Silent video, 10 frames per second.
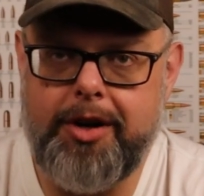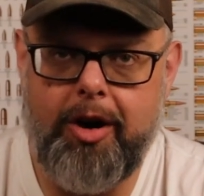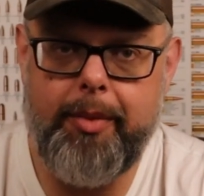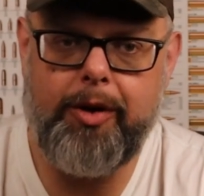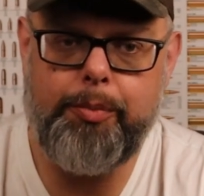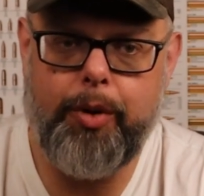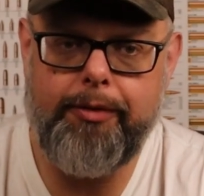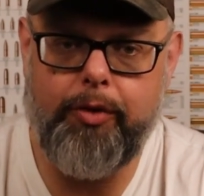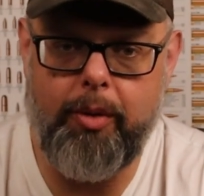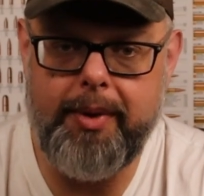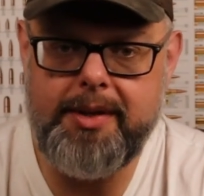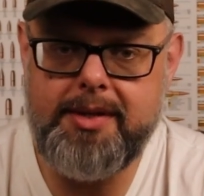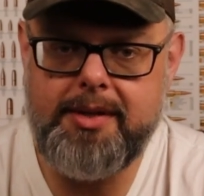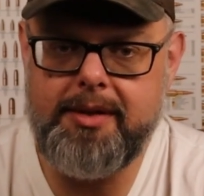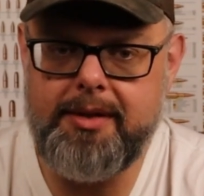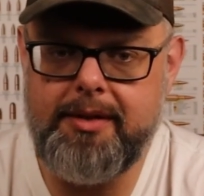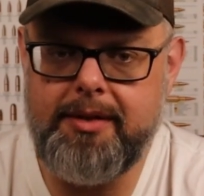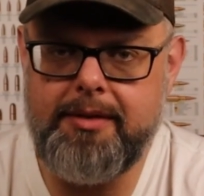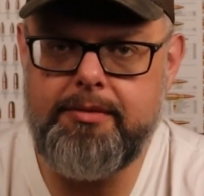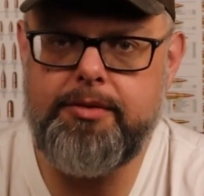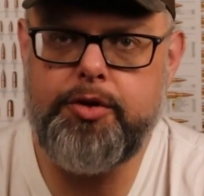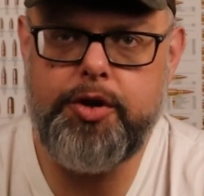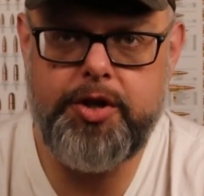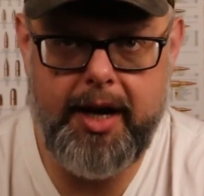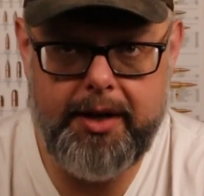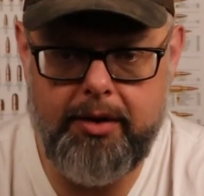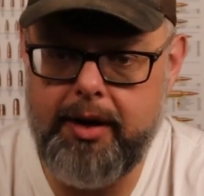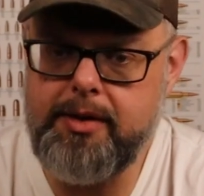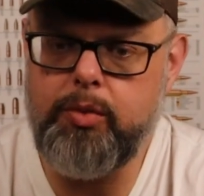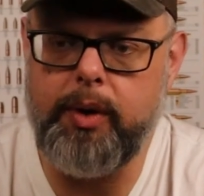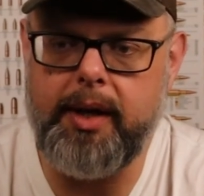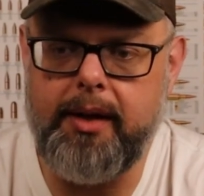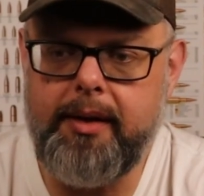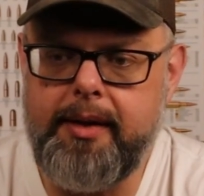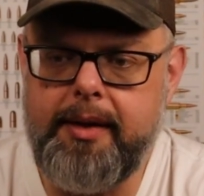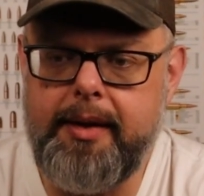terminal performance, trajectory as well,